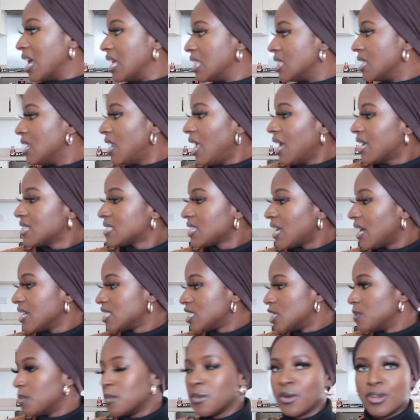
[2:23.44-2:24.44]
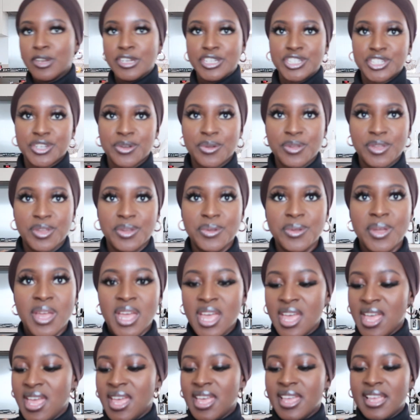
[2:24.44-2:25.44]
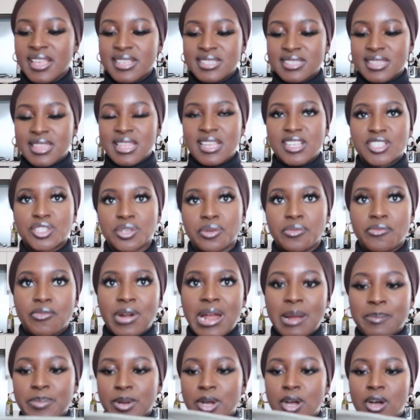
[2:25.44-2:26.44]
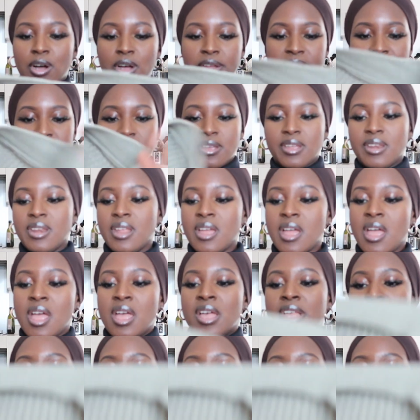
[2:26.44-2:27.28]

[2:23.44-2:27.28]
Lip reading: The next item I'm going to show you is this wrap cardigan.